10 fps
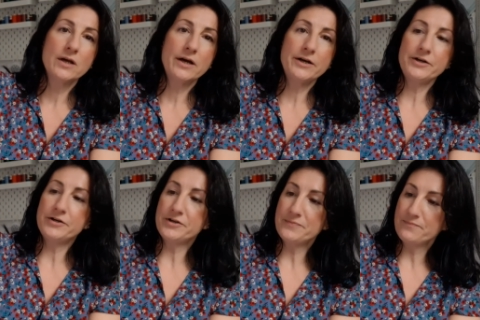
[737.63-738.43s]

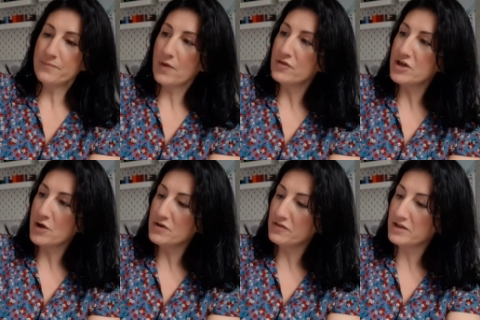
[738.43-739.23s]
The
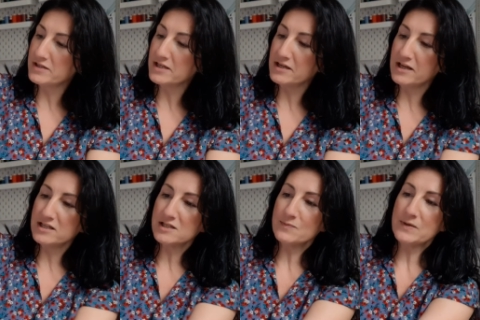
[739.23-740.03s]
only things that
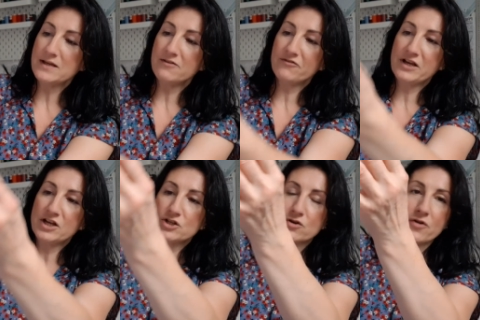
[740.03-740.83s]
needs to be
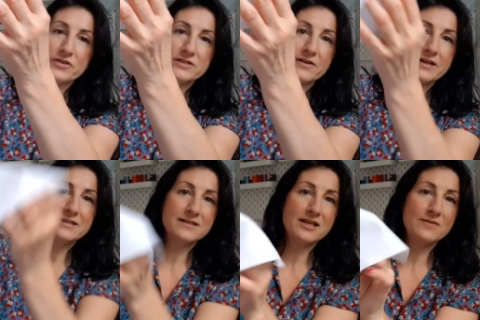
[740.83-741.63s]
finished are the side
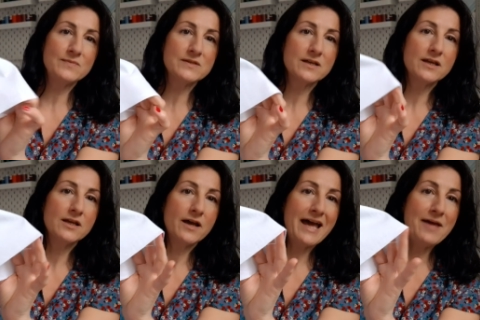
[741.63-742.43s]
seams,
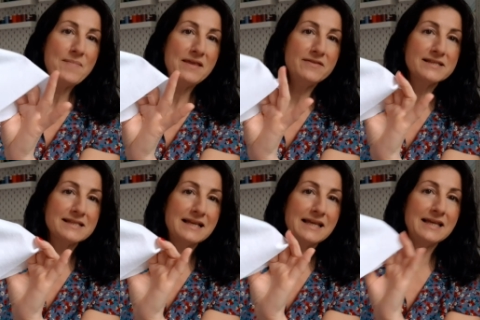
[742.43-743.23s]
hemming the
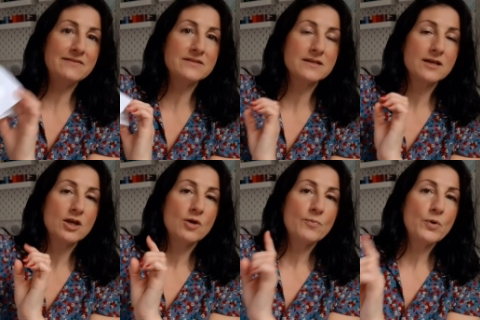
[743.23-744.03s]
sleeves,
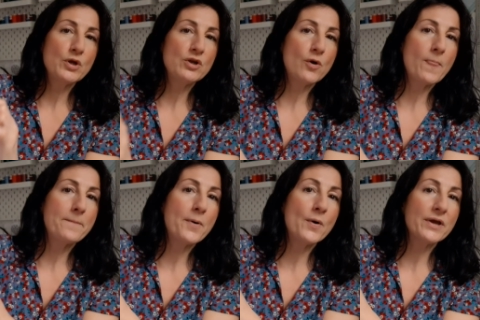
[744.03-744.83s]
putting on the
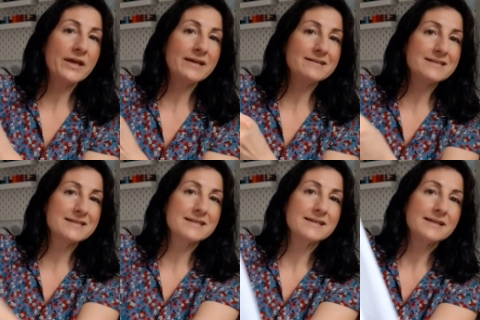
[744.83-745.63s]
pocket,
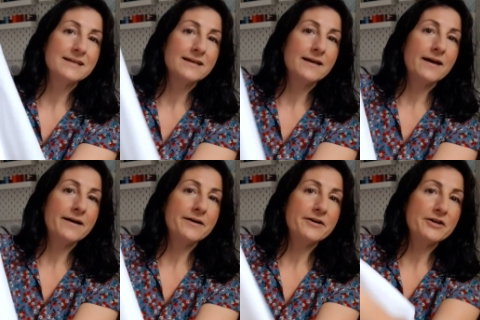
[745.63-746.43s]

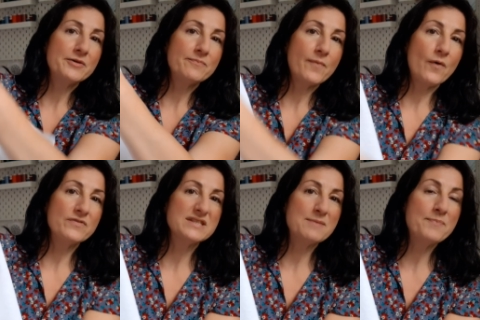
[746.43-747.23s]

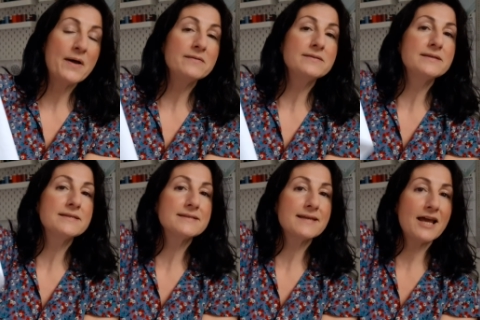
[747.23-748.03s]
obviously
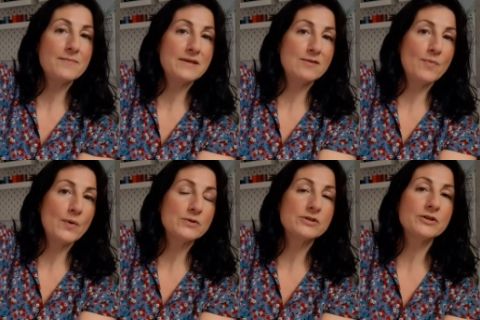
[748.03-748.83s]
buttons, hemming the
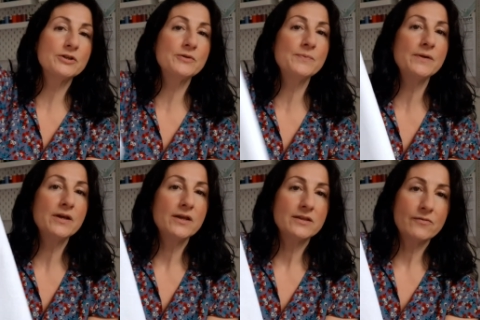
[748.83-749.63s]
bottom.
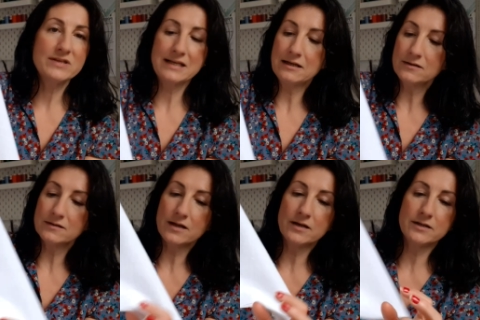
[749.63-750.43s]
There is a little